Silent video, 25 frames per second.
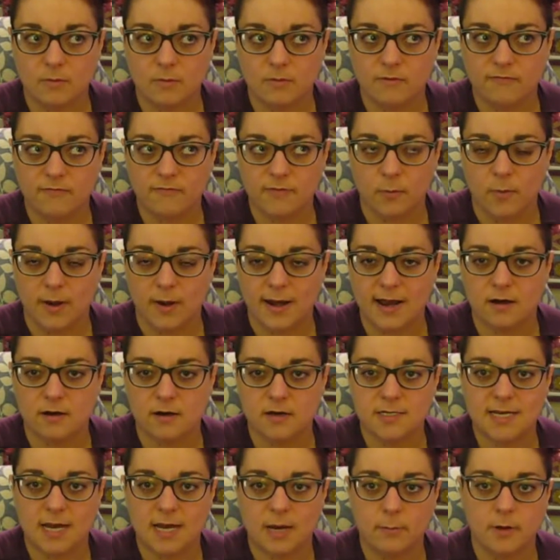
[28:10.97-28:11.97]
from what I
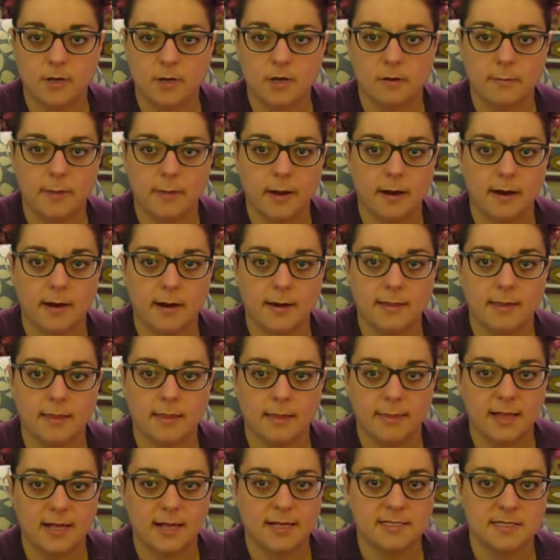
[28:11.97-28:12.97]
understand, when you're married,
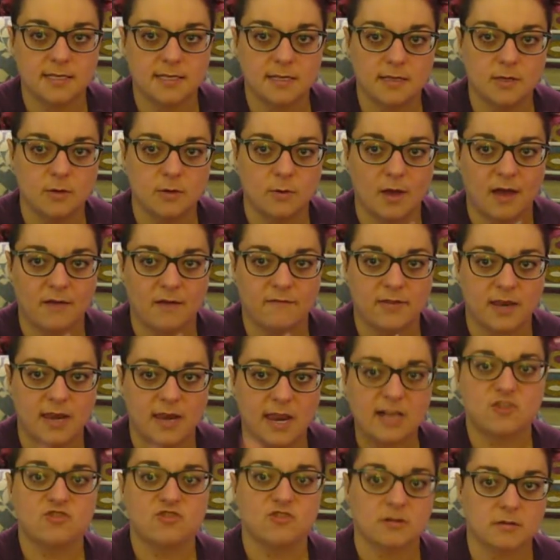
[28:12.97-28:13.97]
that makes you have an
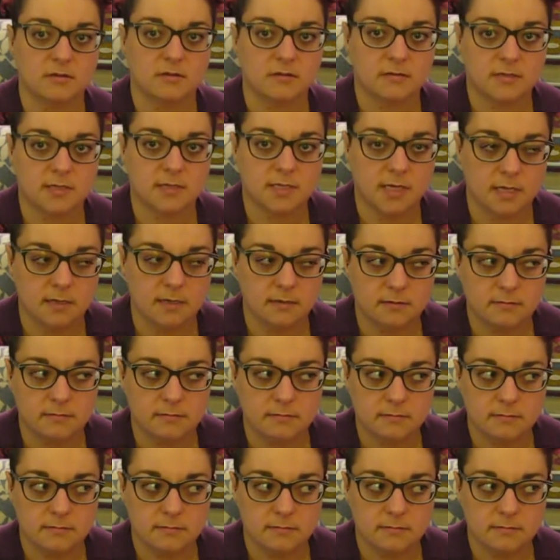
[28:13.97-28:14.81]
extra kid.